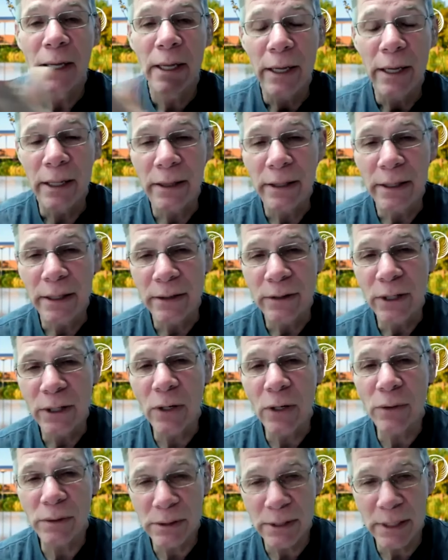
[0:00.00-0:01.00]
and the
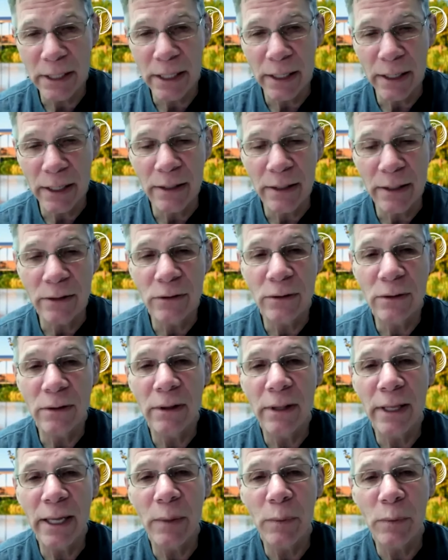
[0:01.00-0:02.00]
adult stage,
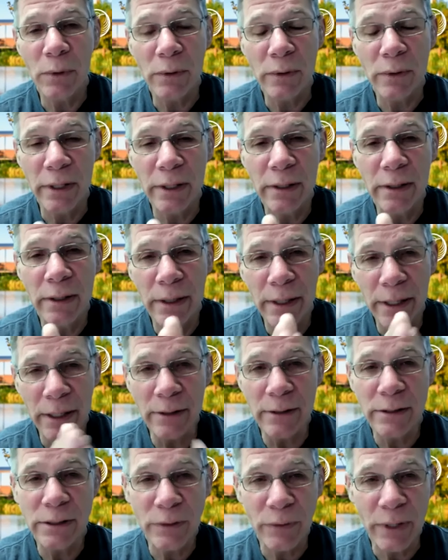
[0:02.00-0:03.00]
they will
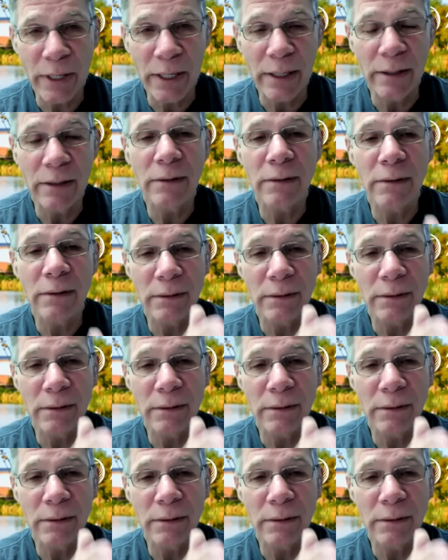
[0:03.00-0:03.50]
illustrate